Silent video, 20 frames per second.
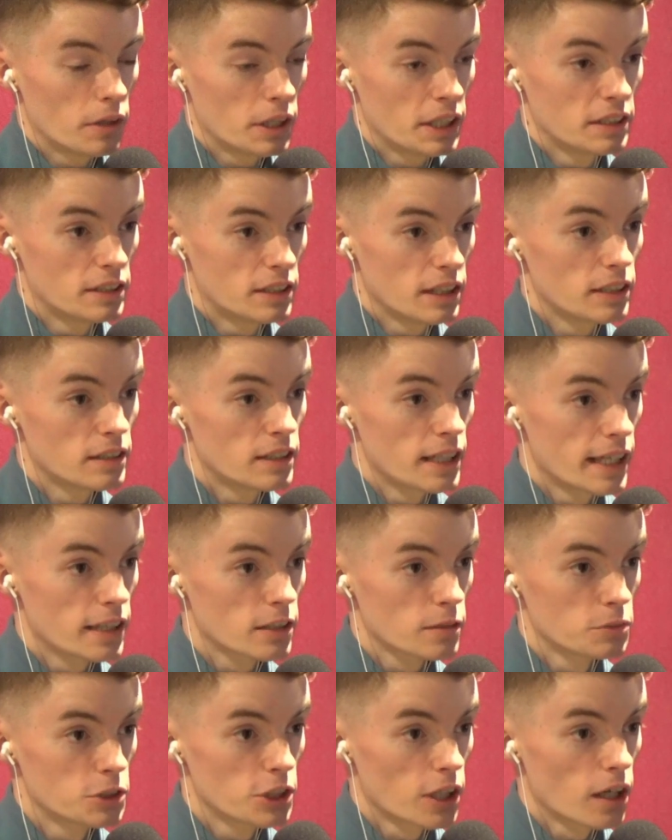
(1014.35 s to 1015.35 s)
he did take
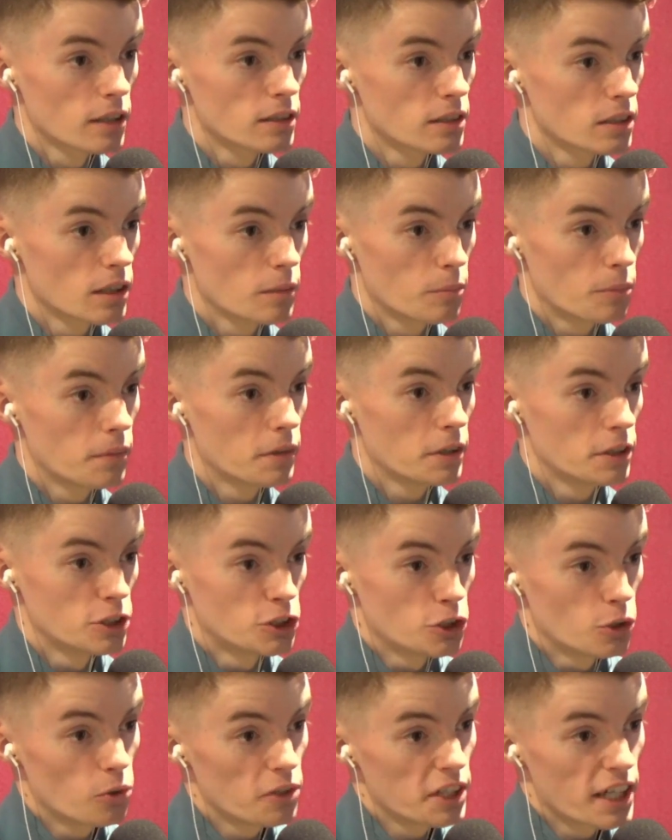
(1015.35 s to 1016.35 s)
some shots. He
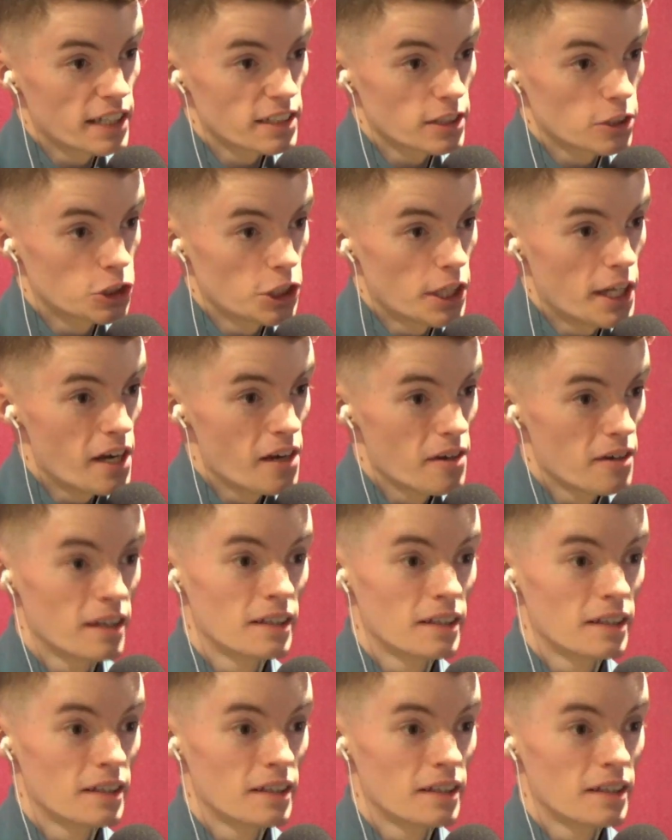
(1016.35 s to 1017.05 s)
showed he has a chin.